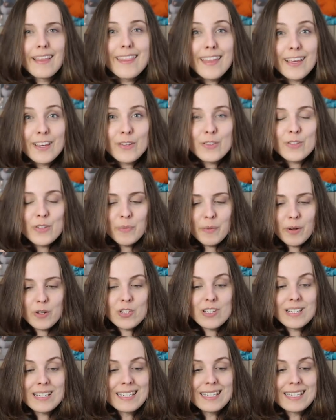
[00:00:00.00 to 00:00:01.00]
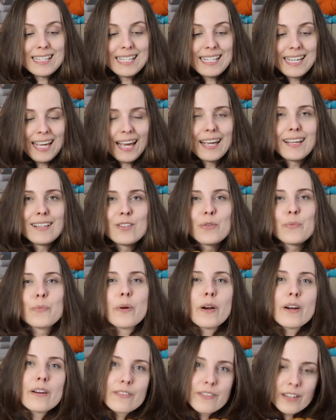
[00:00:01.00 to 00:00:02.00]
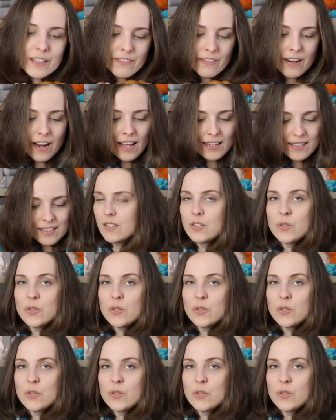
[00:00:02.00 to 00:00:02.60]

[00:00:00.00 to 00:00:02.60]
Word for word: Thank you so much. It's a DK, so perfect for hats.